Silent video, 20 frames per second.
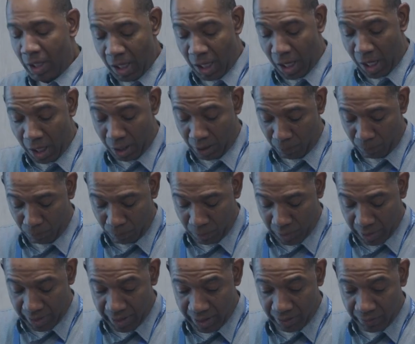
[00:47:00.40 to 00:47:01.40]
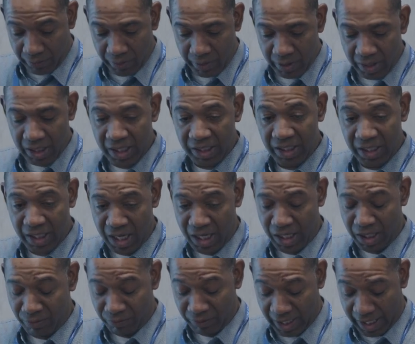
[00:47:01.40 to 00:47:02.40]
where there's a
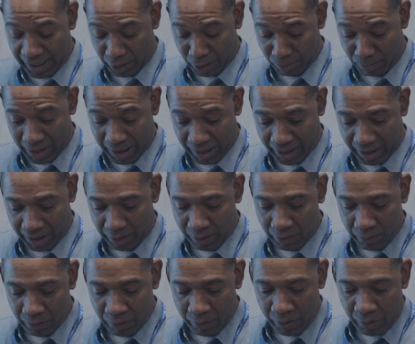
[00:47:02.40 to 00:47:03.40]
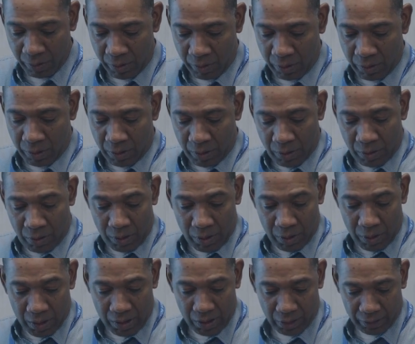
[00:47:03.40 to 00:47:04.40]
ton of flexibility.
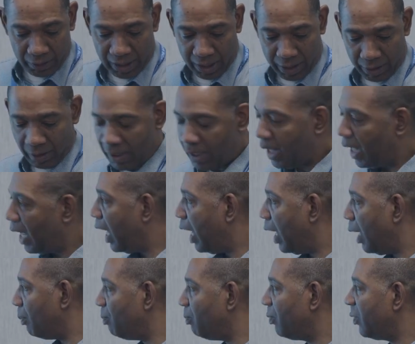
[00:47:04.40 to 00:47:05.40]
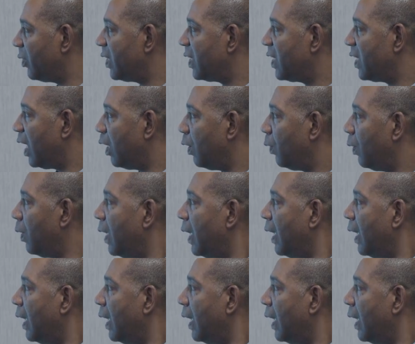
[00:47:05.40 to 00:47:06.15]
Okay, so